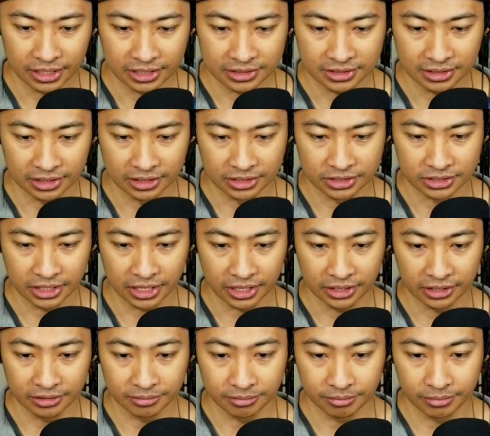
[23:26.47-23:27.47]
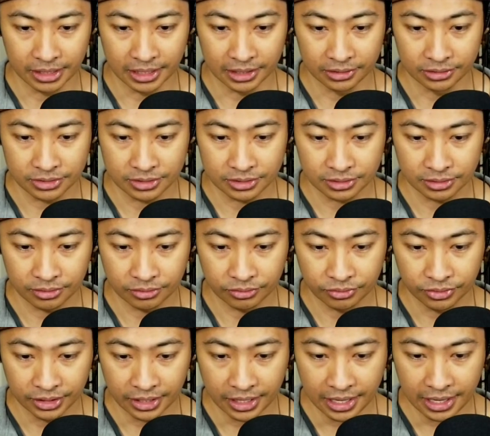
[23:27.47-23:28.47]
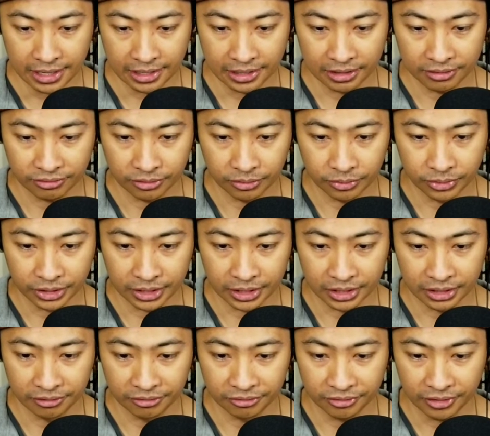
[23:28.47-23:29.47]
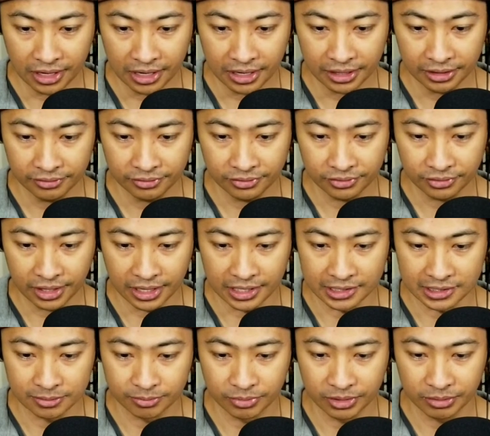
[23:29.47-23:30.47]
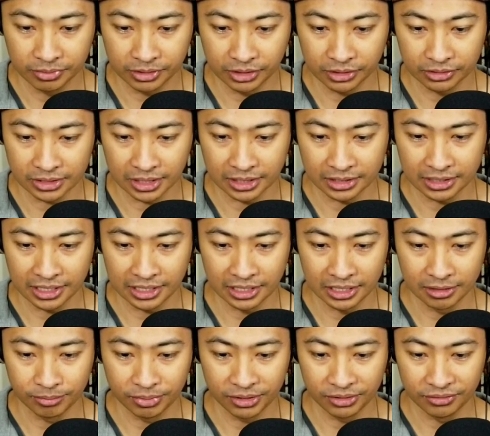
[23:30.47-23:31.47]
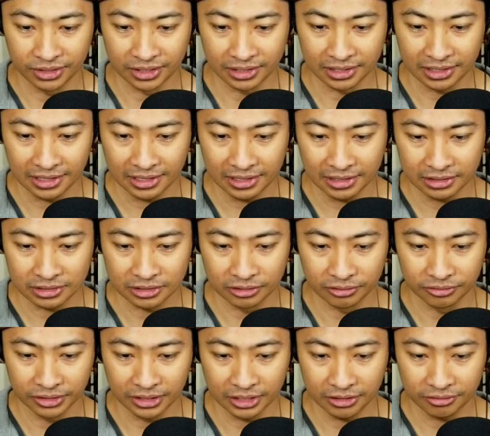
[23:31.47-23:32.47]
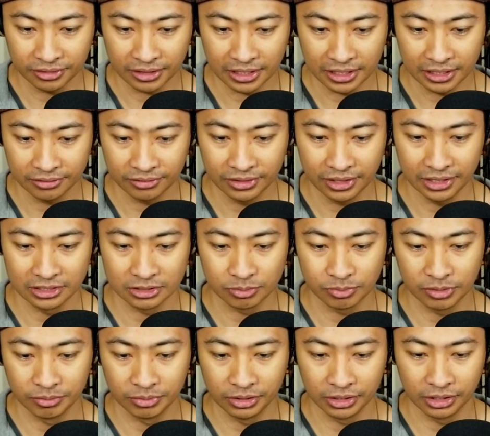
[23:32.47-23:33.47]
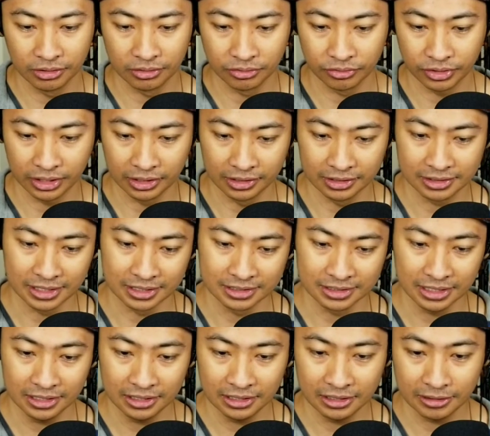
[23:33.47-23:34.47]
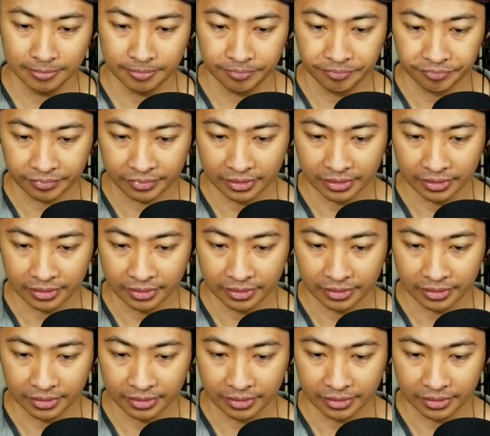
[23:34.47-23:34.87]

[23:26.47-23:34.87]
I see the Giant Mouse Renee for one ninety-five, Ace Biblio Titanium P V D two fifty-five, the Ace Biblio and regular titanium.